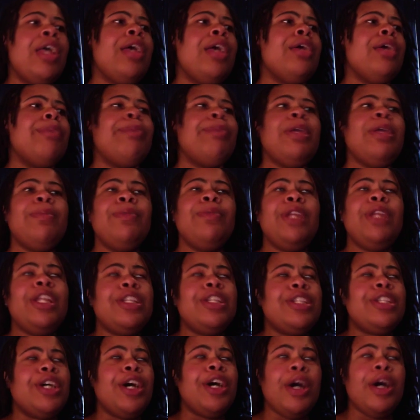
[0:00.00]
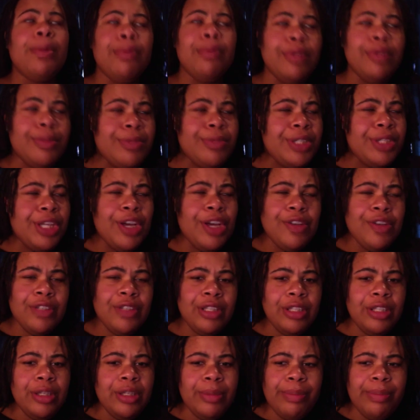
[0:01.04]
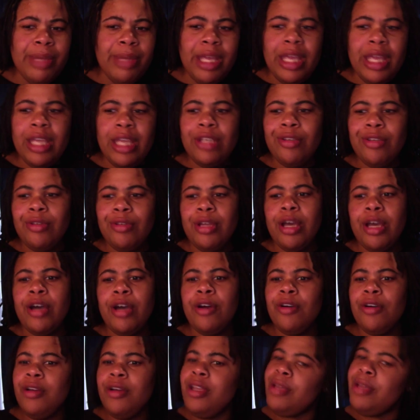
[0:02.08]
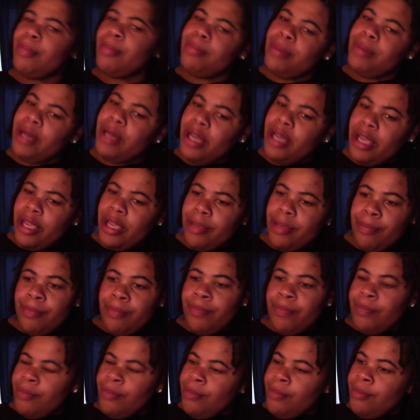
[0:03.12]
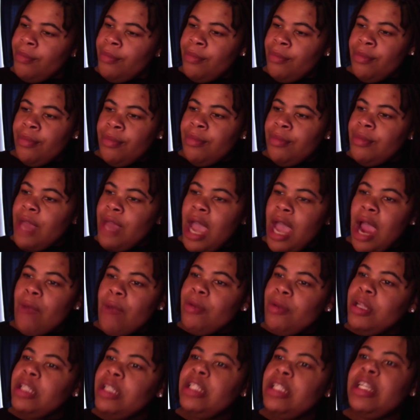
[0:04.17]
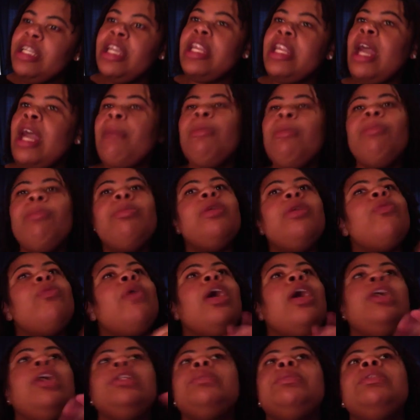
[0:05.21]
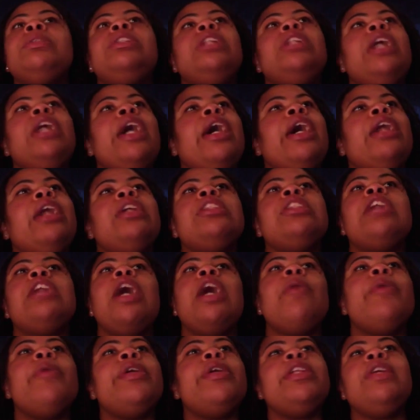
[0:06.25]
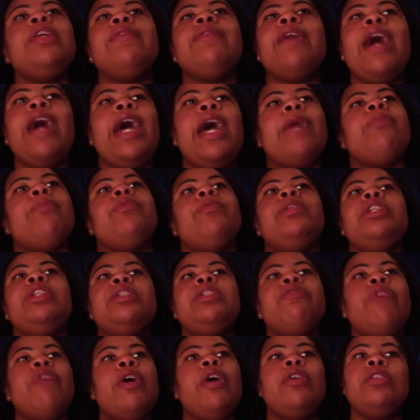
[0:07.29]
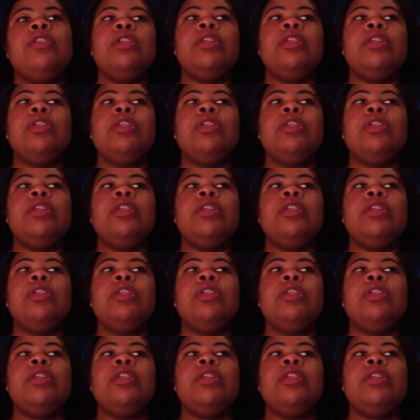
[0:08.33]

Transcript: People needed to humble themselves a little bit, you know. But I really, and I'm gonna be 100% honest. I wasn't even hyped when this first,